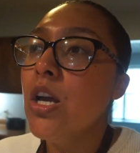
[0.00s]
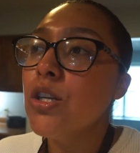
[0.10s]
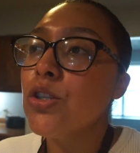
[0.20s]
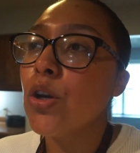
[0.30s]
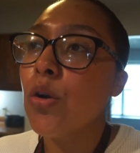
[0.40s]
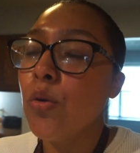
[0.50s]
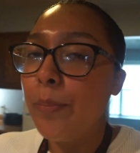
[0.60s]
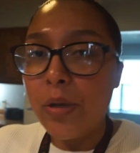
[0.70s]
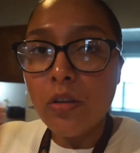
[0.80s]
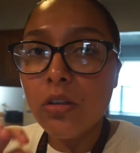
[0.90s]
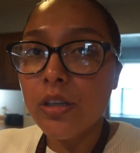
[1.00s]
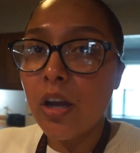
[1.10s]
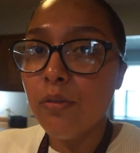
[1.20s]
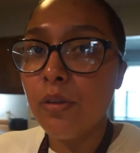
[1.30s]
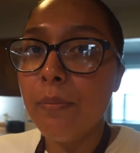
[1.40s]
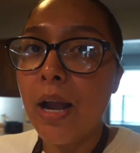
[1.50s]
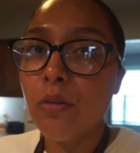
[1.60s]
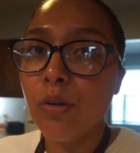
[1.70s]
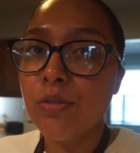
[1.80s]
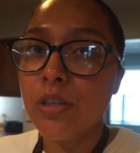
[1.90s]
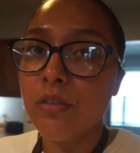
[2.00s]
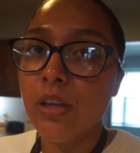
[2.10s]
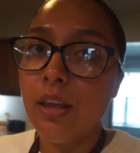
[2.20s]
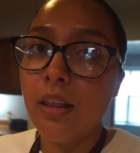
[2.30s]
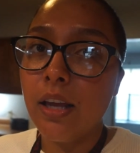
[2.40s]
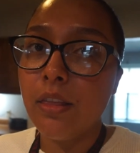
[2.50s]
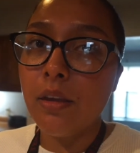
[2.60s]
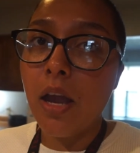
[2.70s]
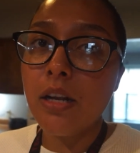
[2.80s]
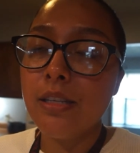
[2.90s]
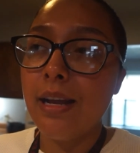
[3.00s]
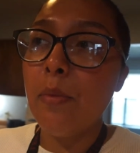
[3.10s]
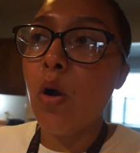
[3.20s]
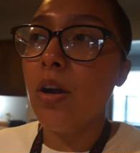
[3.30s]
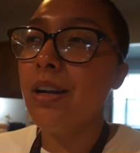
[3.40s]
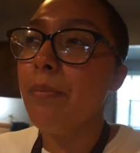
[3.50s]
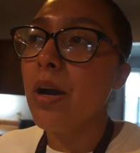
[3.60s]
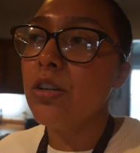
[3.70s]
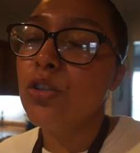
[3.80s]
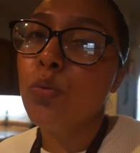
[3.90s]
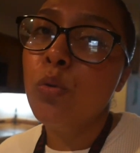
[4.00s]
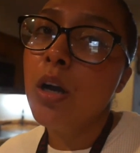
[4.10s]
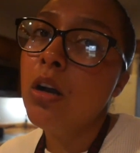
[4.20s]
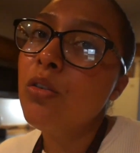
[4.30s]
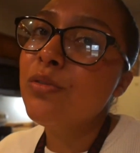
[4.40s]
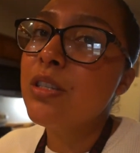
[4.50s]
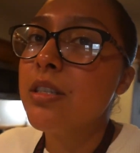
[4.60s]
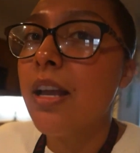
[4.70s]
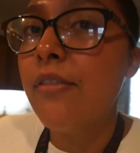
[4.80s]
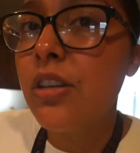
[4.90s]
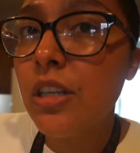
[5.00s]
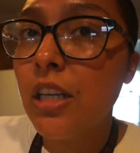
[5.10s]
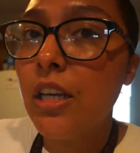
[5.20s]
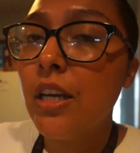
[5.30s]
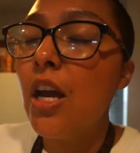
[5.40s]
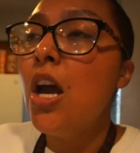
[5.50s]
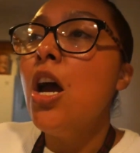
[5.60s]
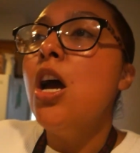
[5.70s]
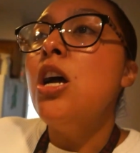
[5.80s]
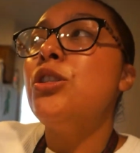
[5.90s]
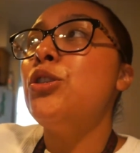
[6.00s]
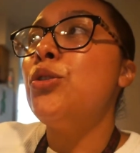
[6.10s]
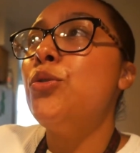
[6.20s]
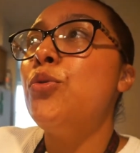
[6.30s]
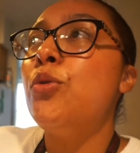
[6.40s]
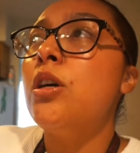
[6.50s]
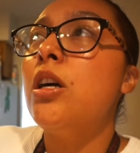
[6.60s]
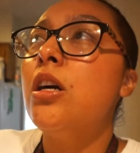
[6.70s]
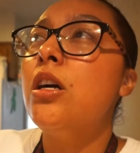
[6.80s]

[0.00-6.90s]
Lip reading: So be on the lookout for the macros and everything like that, because I'm on about a 1270 to